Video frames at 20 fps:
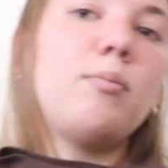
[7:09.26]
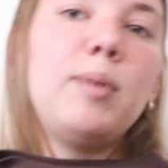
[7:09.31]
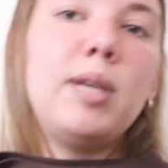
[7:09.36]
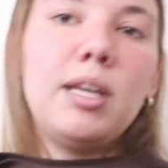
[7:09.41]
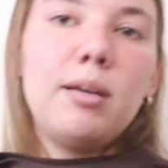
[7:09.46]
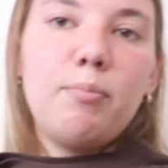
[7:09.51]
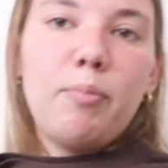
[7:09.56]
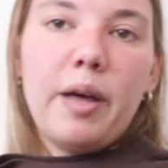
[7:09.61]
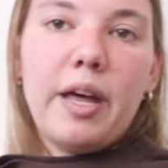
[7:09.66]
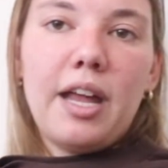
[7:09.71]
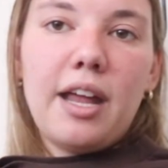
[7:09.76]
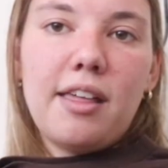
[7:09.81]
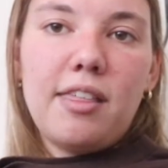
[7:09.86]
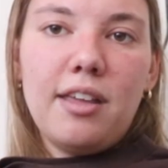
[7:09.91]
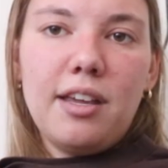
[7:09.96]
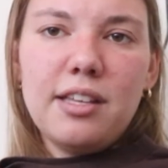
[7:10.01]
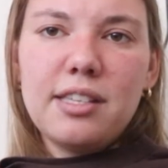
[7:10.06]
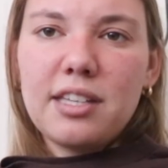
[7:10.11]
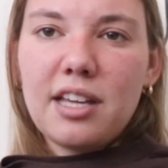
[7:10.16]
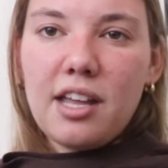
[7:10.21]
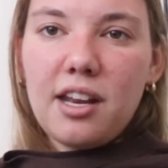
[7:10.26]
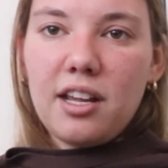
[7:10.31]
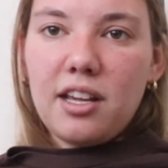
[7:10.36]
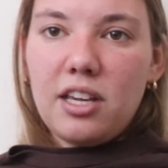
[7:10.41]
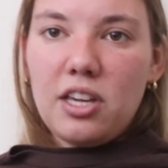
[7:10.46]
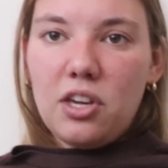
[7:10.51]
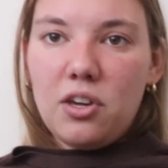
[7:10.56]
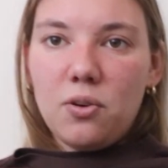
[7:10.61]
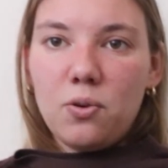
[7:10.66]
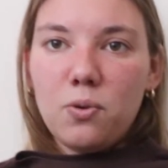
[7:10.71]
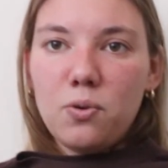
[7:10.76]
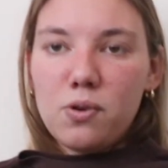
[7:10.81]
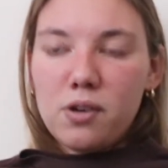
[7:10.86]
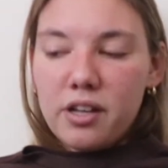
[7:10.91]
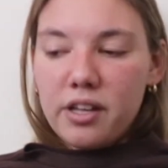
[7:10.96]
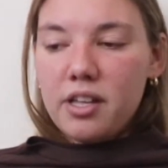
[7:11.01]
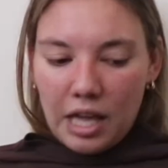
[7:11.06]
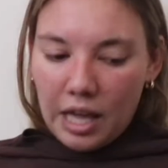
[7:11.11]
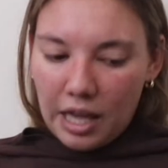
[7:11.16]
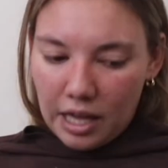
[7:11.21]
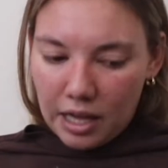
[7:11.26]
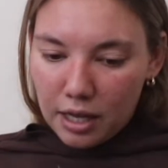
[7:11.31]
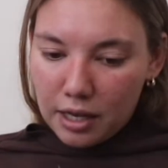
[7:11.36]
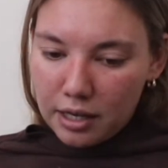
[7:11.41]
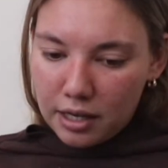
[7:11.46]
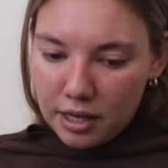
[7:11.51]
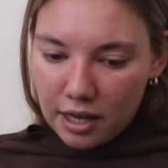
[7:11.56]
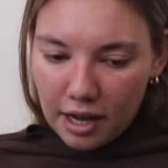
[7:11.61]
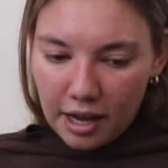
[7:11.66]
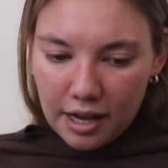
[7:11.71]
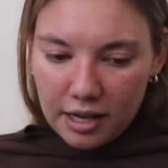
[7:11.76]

me, but I think it's kind of cute, and